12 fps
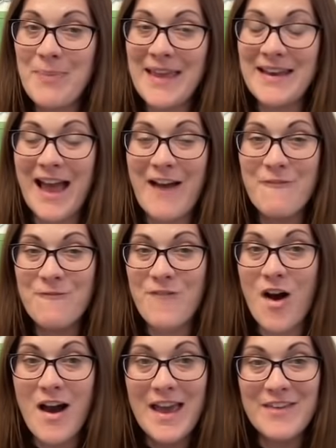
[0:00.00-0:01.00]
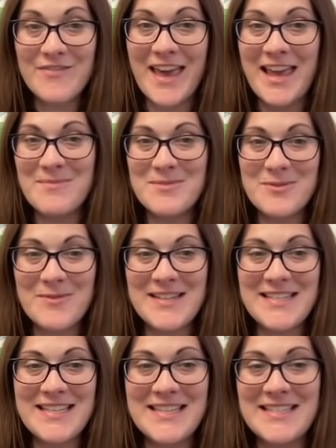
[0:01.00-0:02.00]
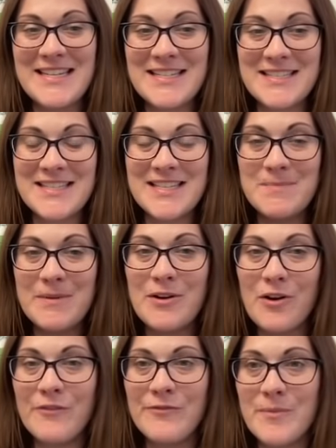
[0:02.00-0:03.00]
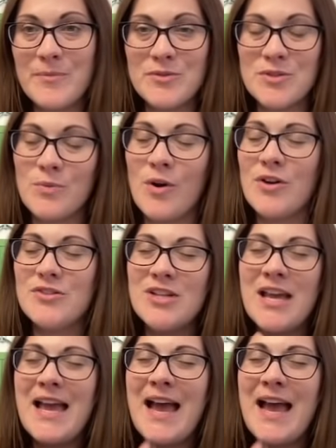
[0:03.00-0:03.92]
been at 5 games already this season, so there's been a lot of football to watch.